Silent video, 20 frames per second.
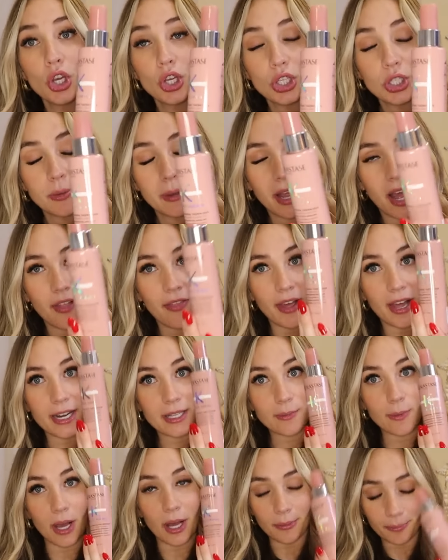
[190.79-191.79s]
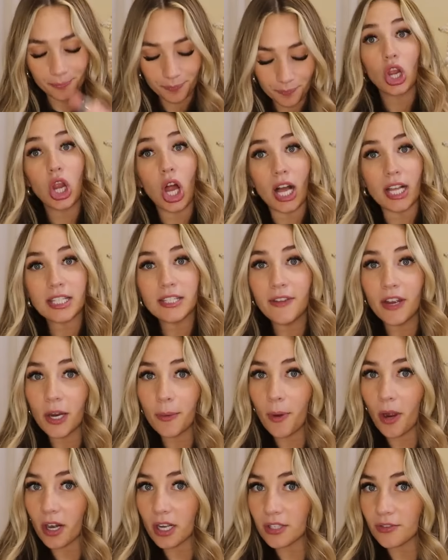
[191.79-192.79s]
So we got that as well. Lots of
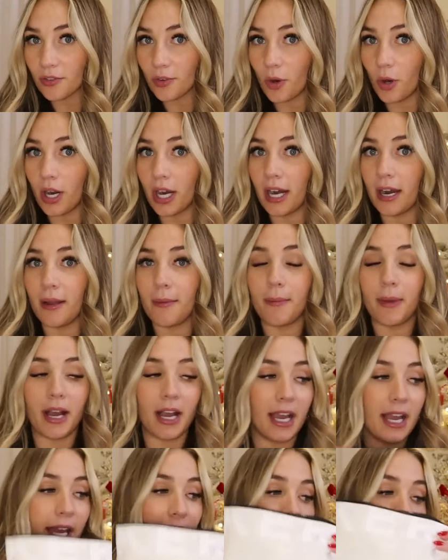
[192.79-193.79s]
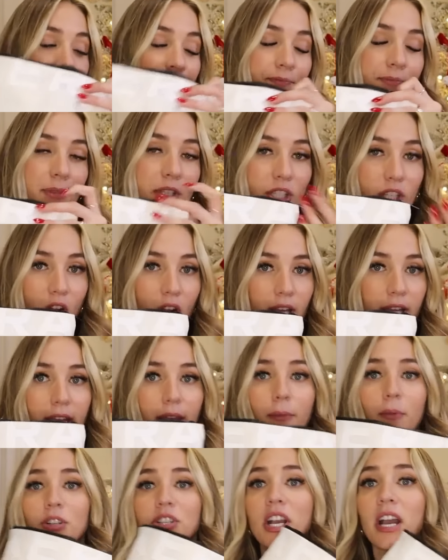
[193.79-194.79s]
hair products for my
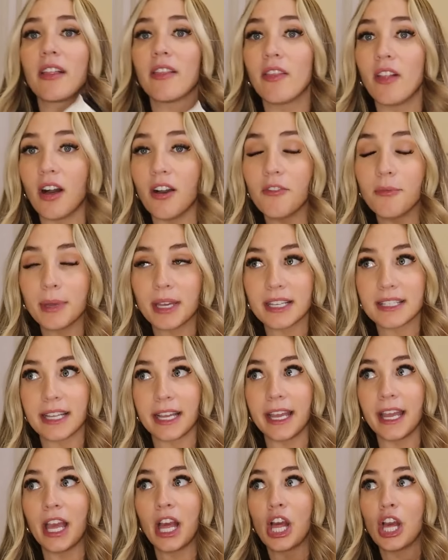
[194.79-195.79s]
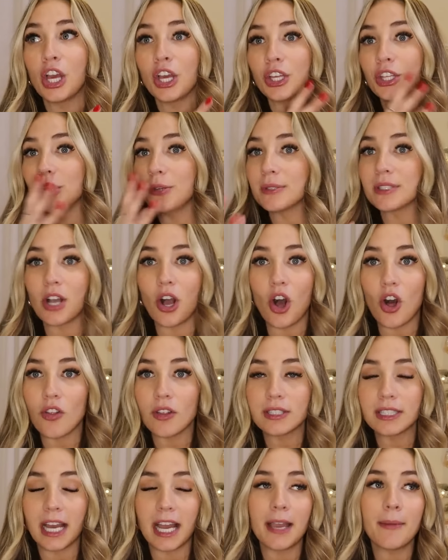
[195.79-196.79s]
stocking, which I love because I use it all
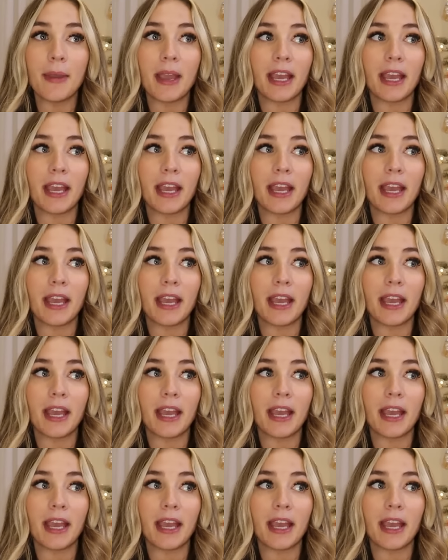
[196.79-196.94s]
the time.